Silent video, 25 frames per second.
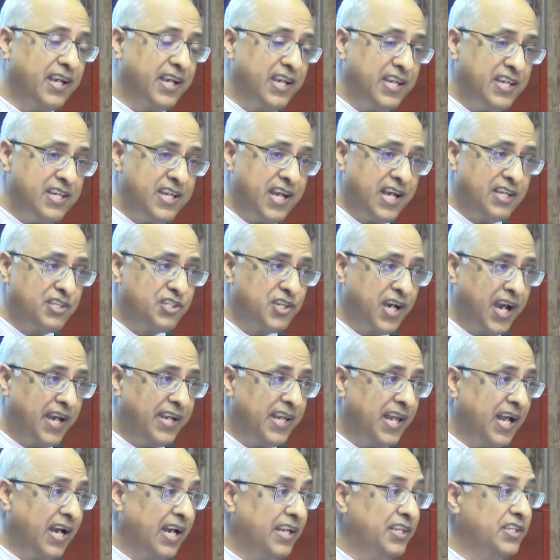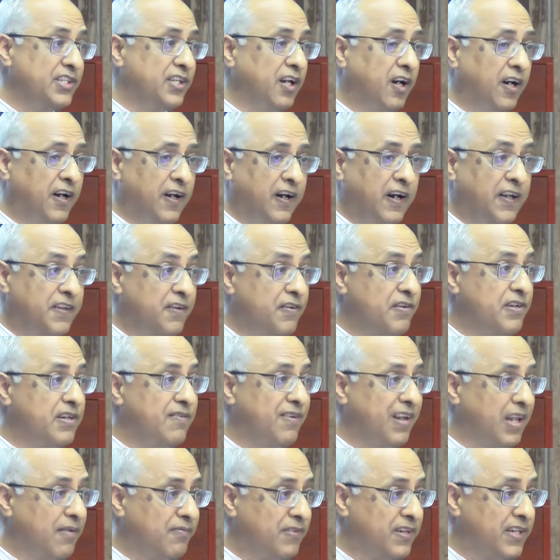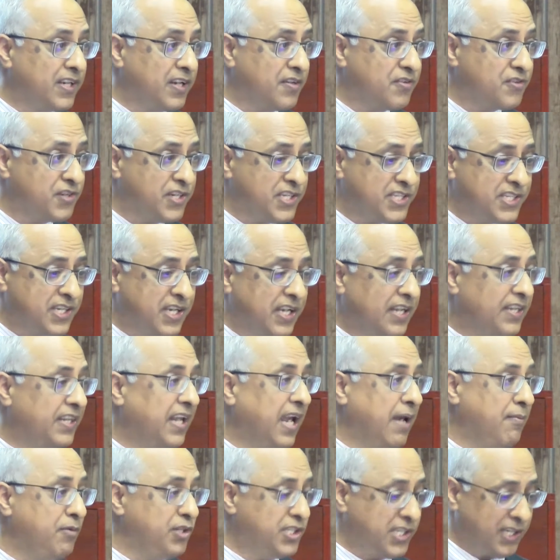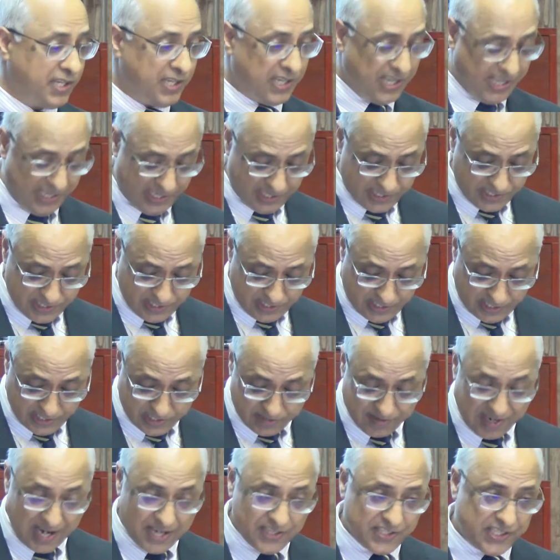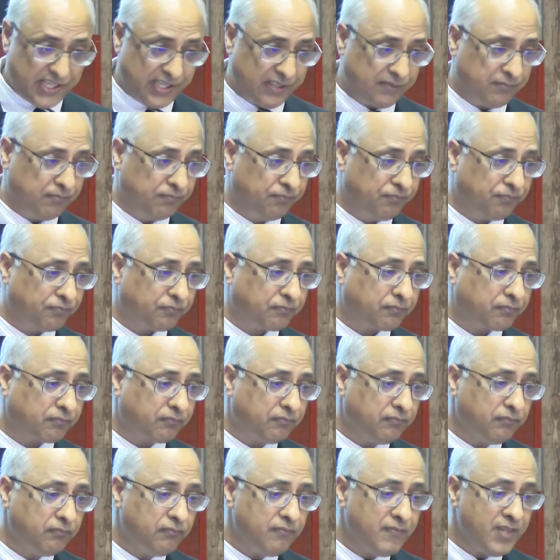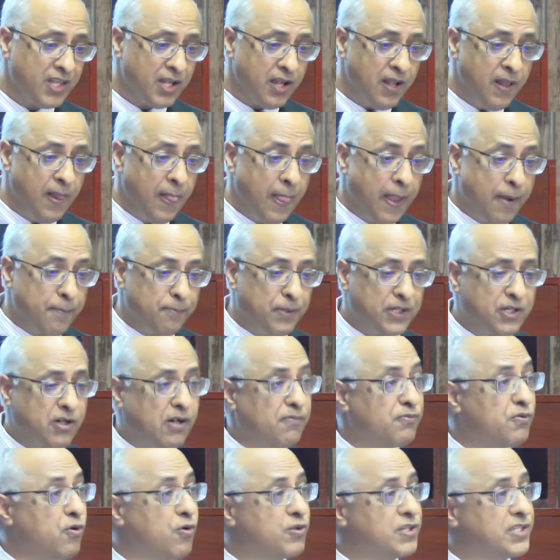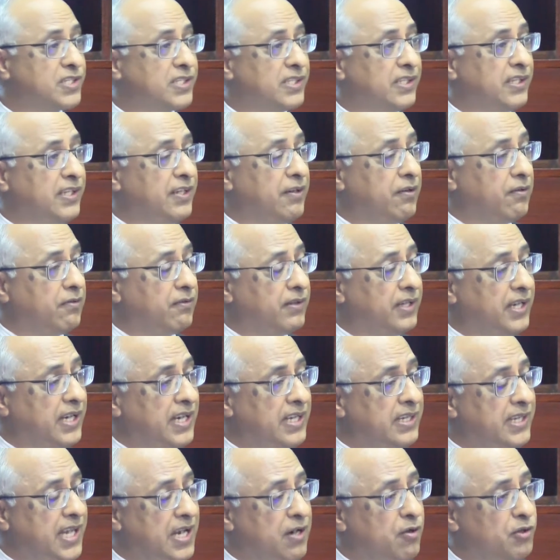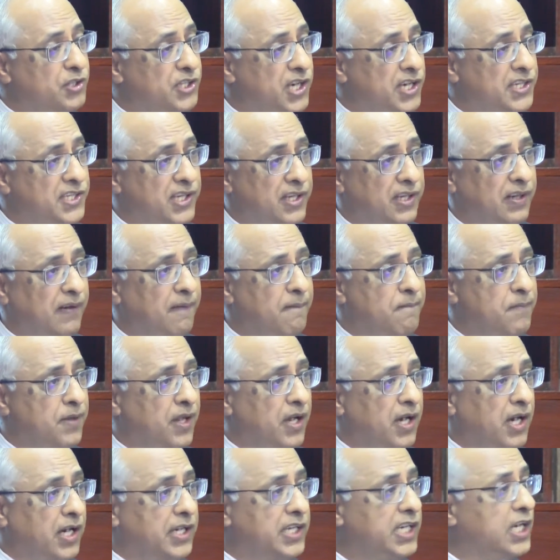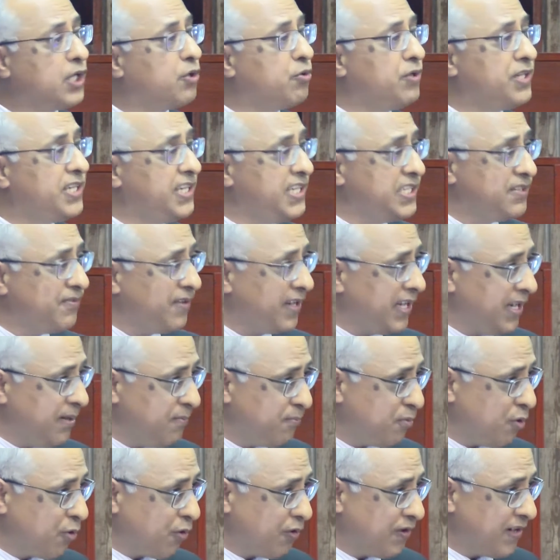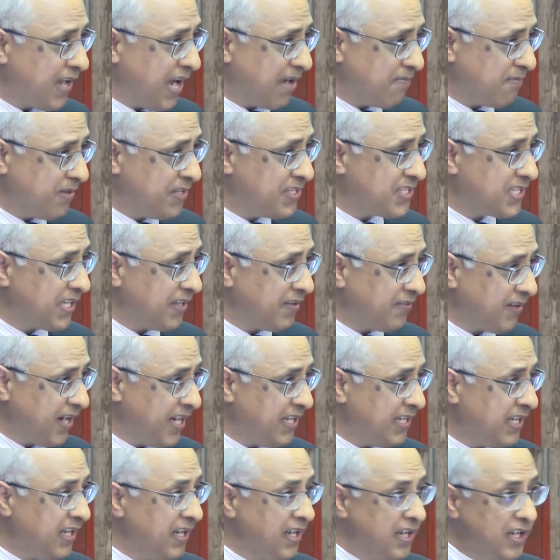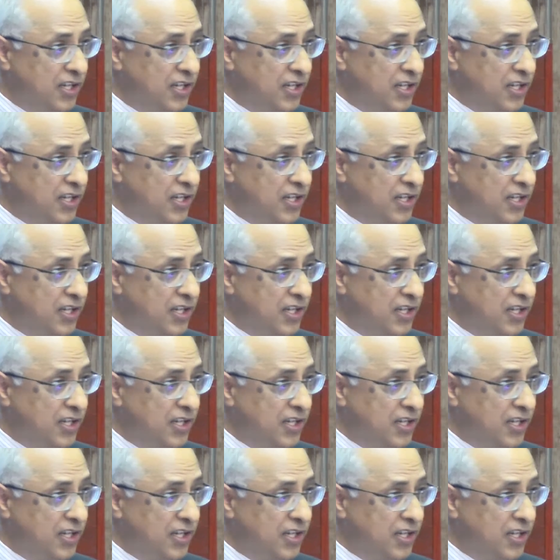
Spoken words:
India, China, and other developing countries, the emission is rising. But of course, in negotiation, equity is a very important dimension, right?